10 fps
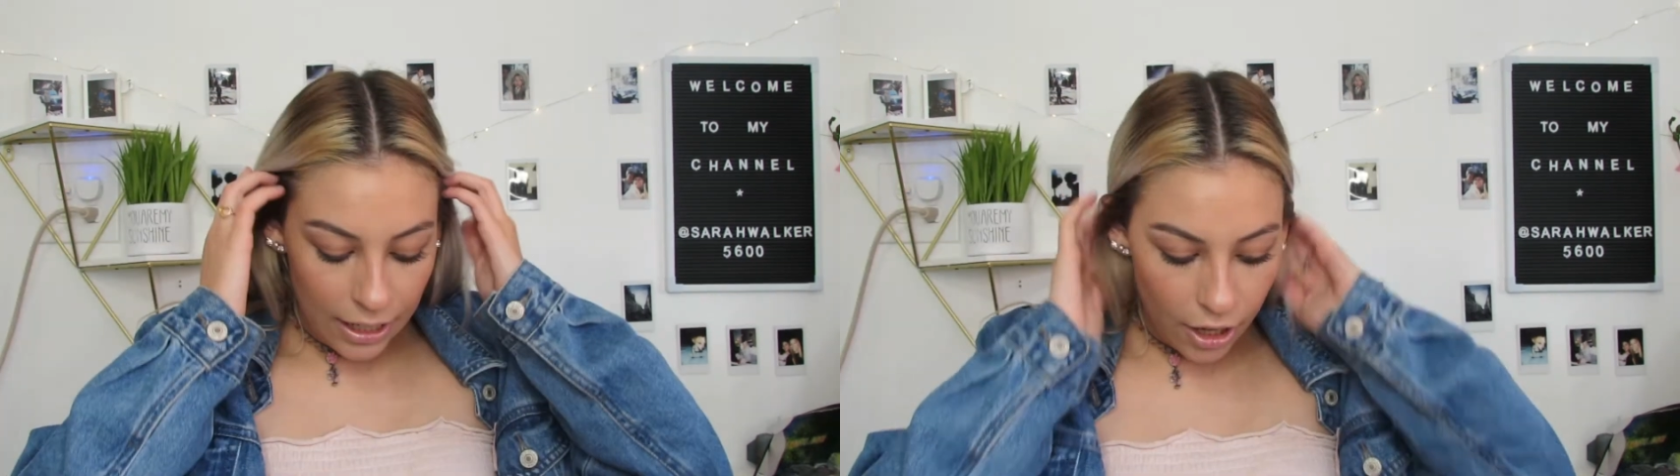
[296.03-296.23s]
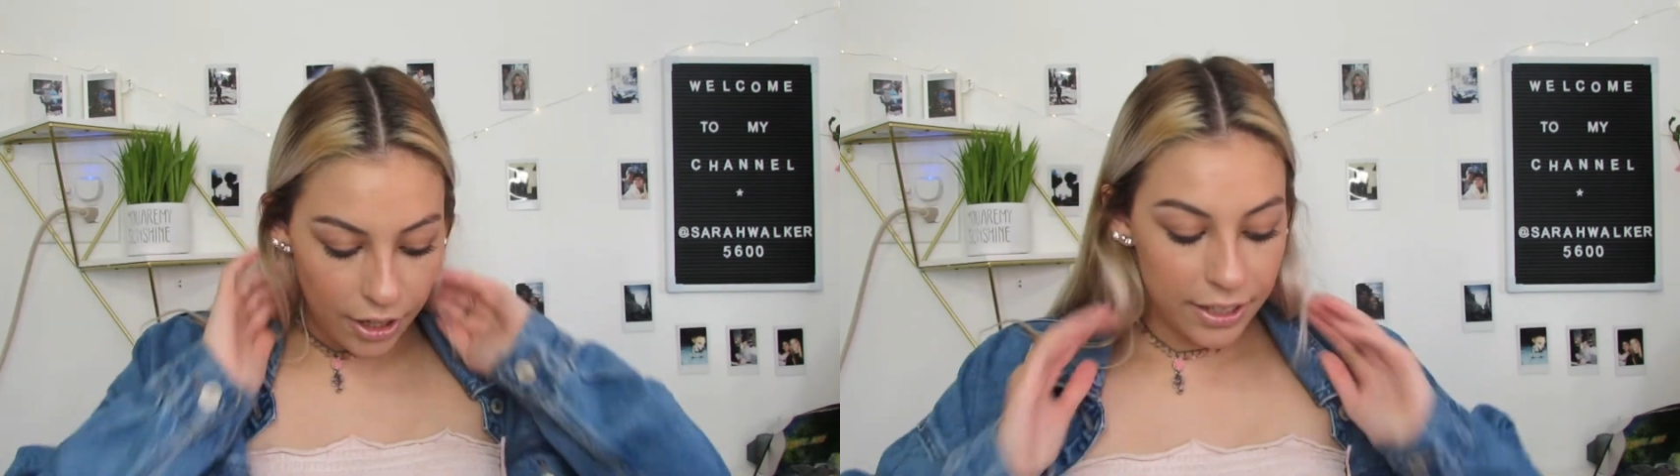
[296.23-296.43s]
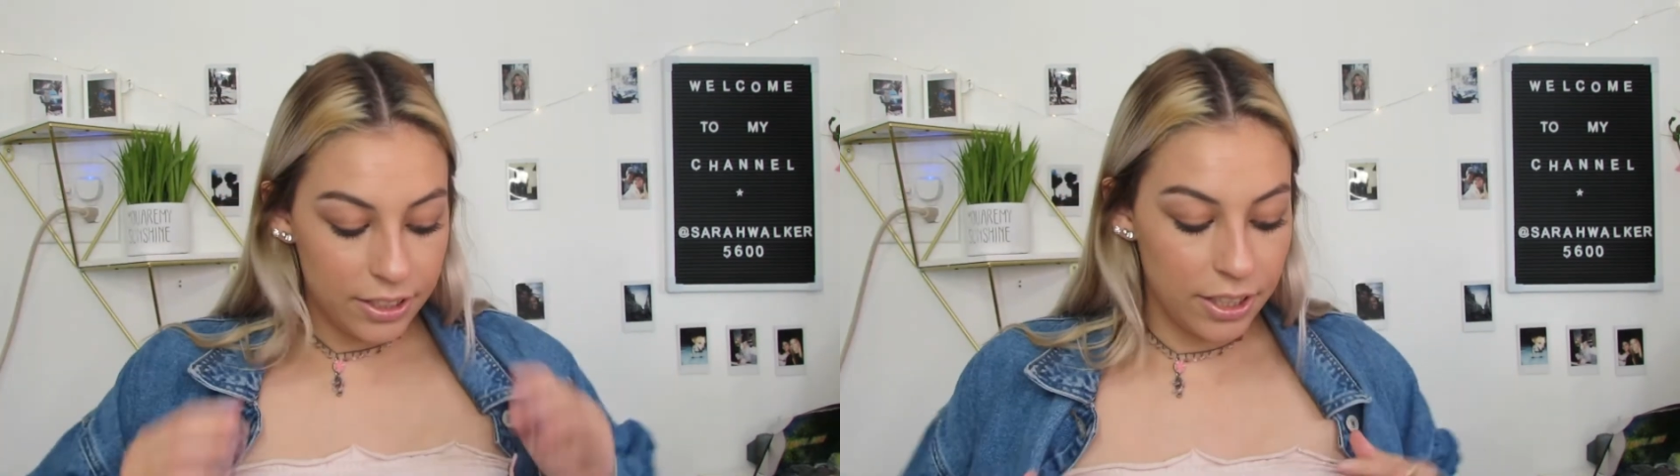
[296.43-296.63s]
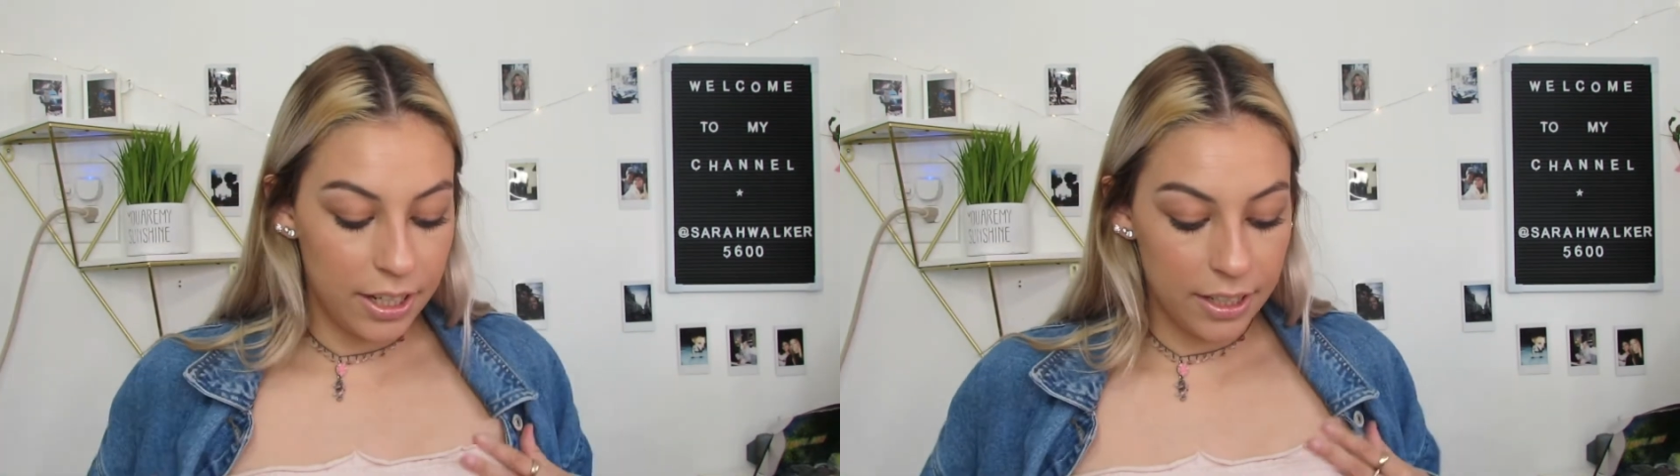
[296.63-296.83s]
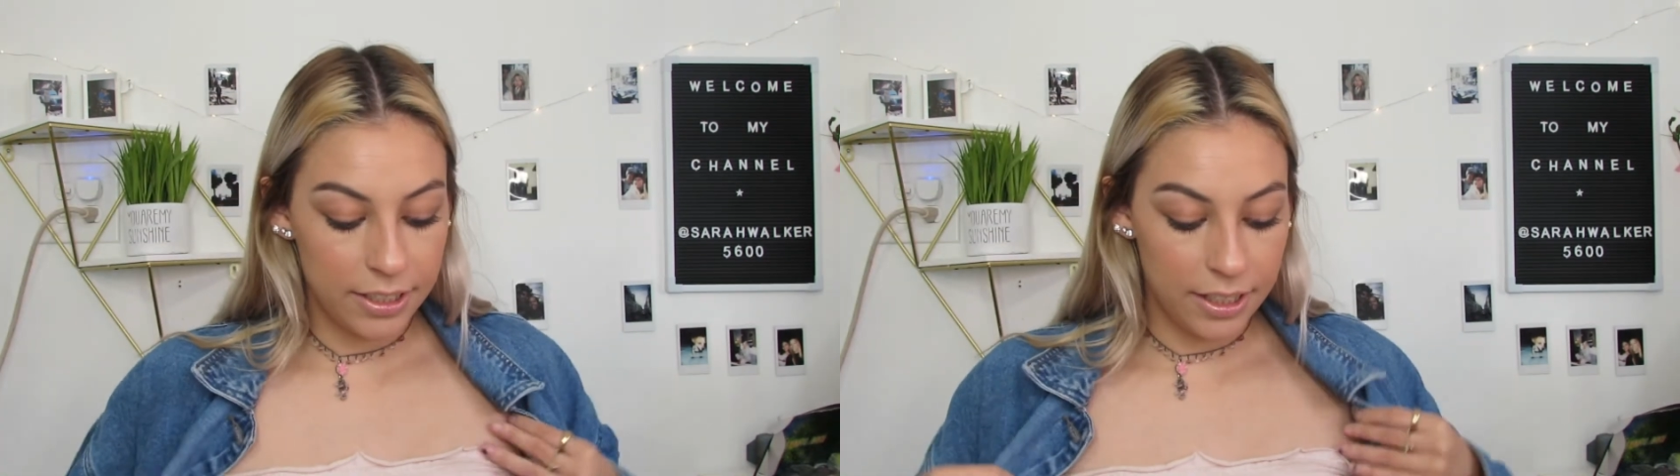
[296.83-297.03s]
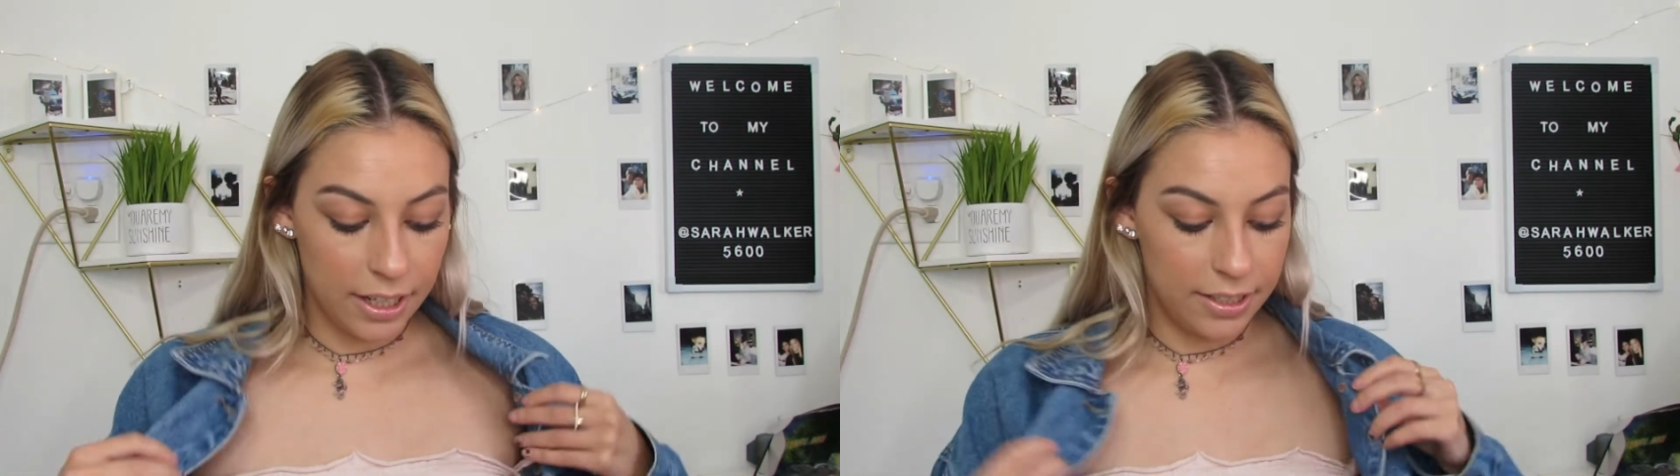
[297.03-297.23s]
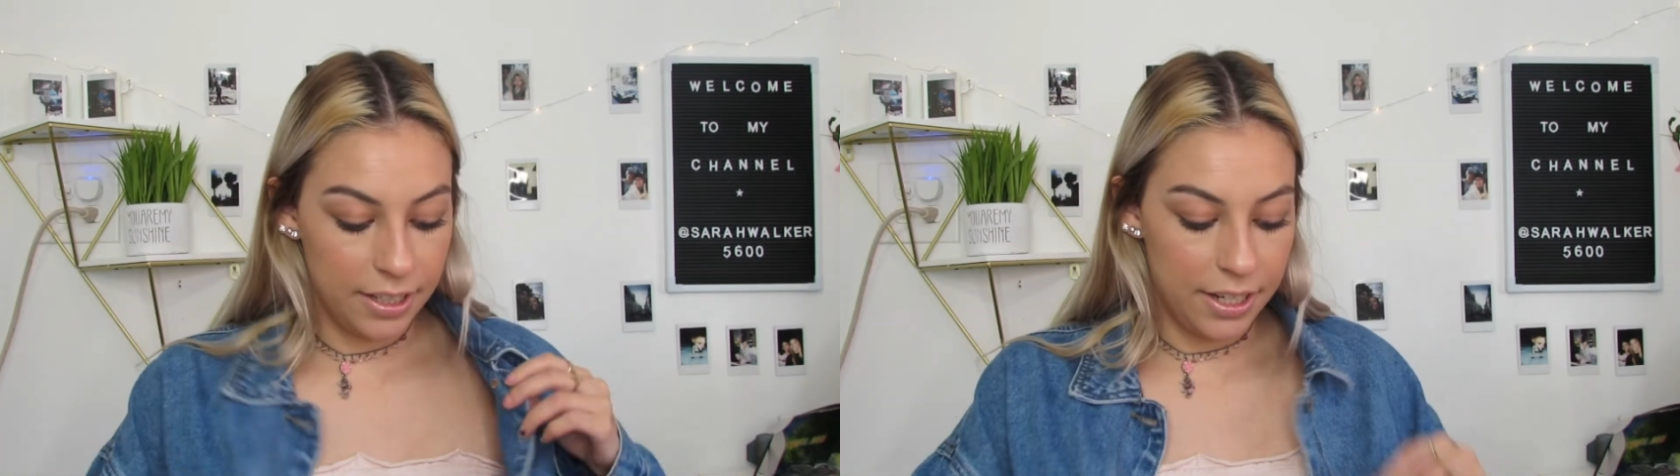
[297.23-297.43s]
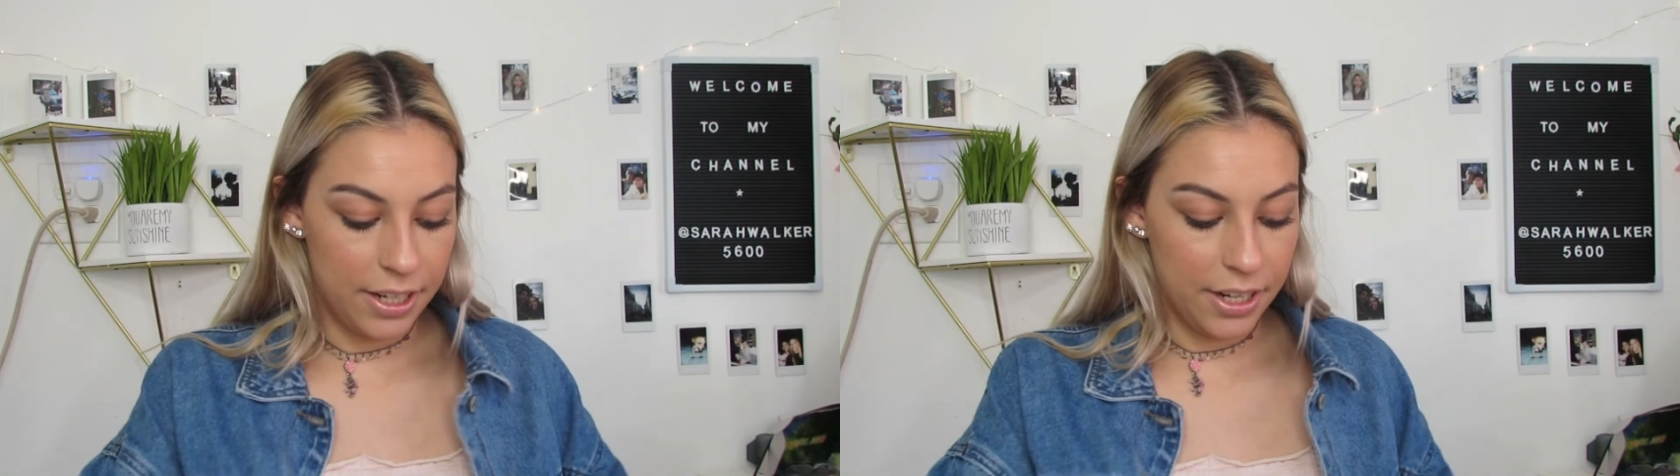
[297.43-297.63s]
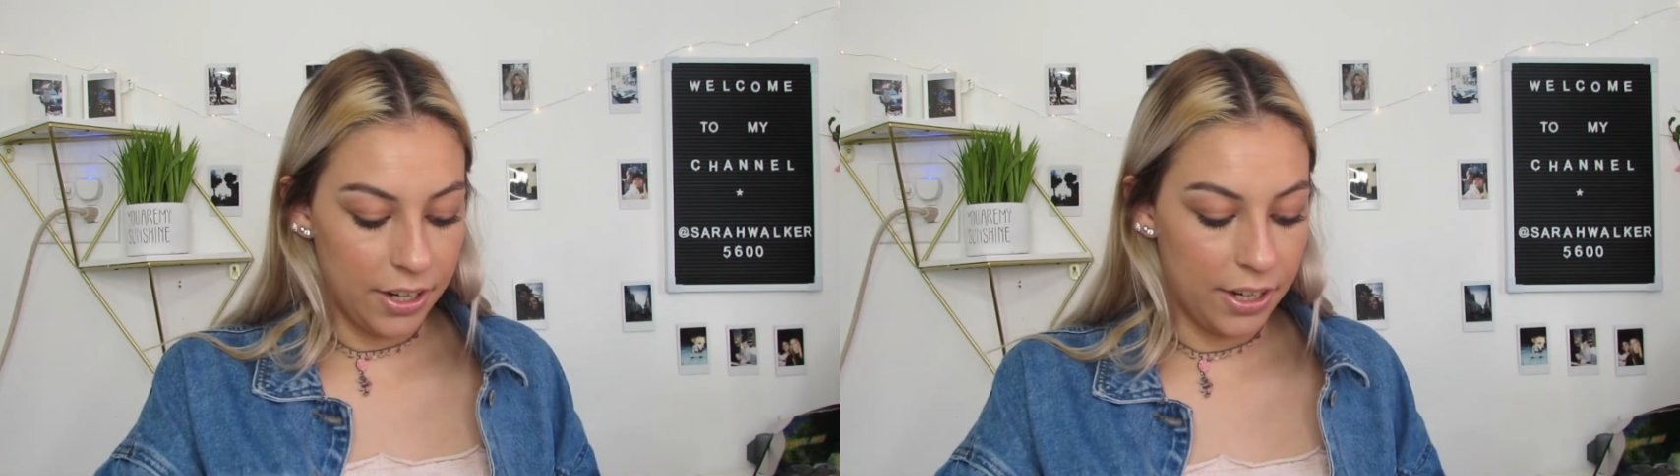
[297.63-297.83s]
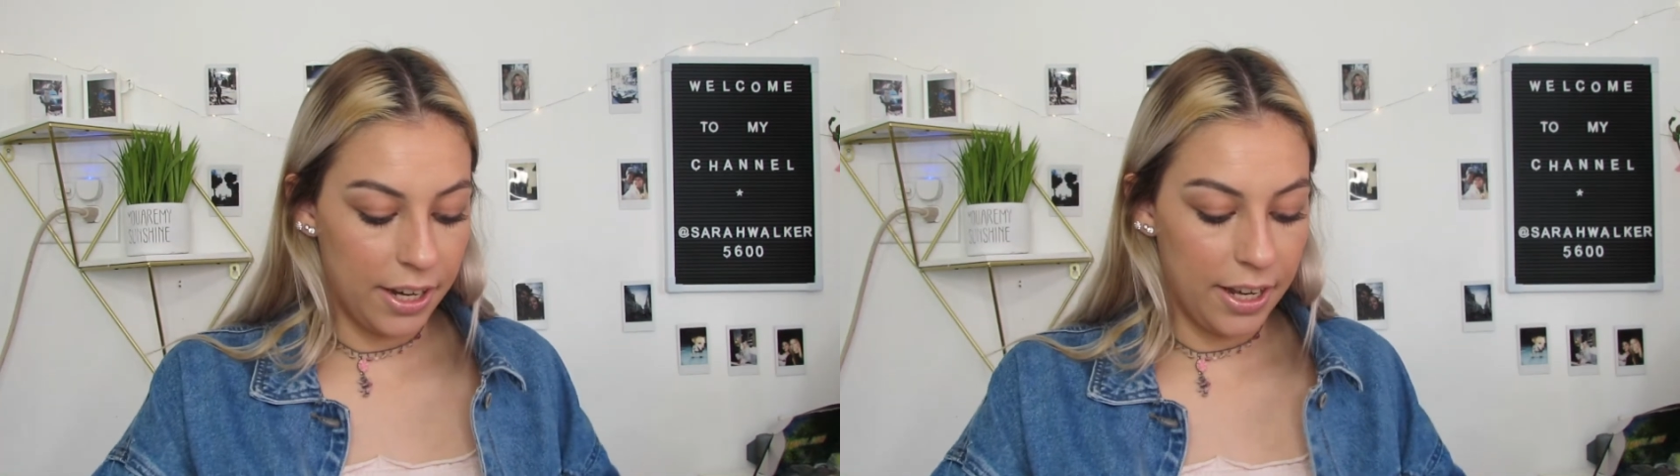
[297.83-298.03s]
Okay, so the next thing I see here